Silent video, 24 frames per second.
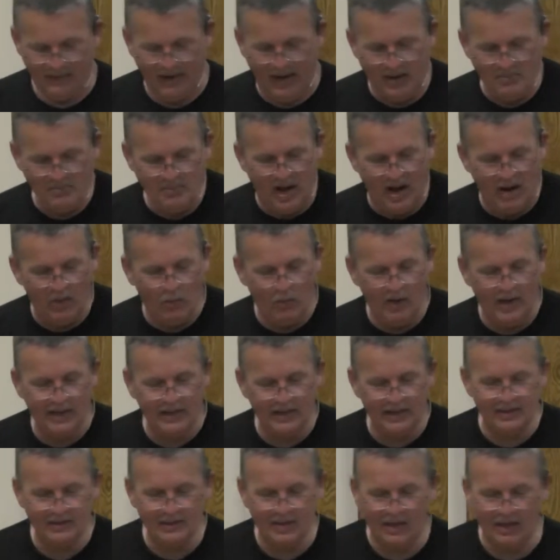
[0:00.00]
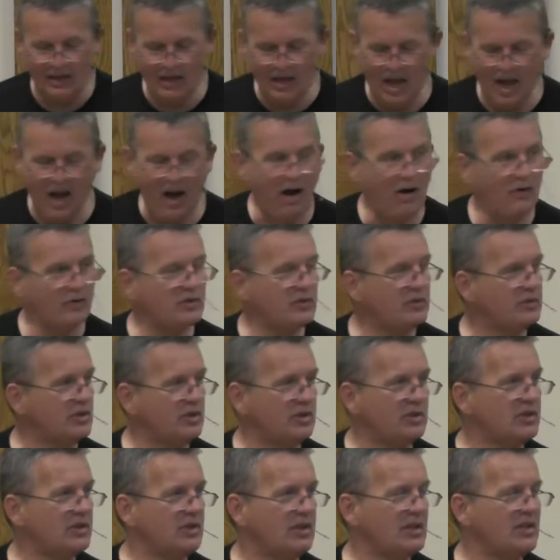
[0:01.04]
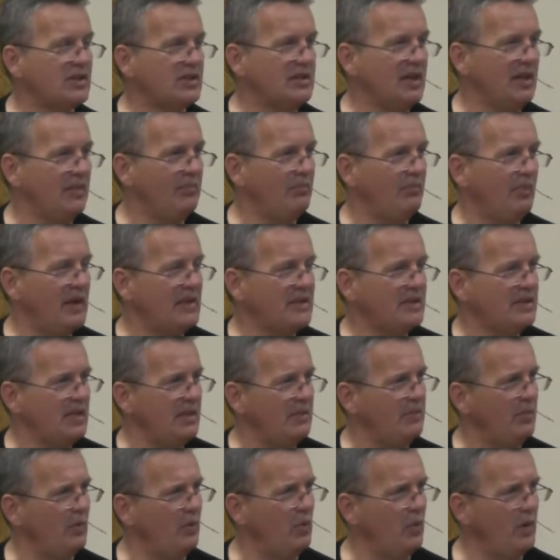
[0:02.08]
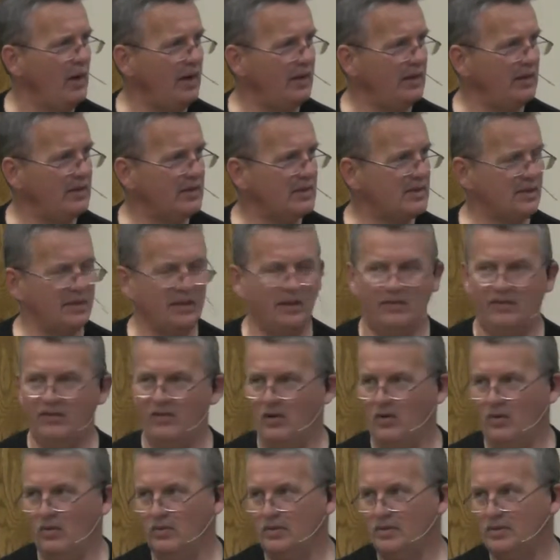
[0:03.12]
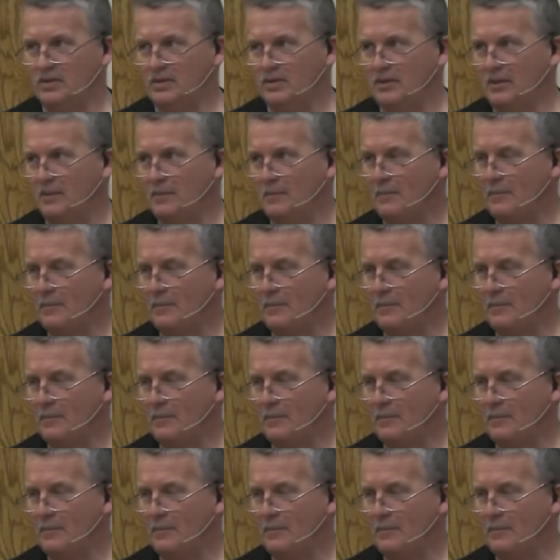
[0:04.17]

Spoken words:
And by winning the lost, by simple witnessing, folks.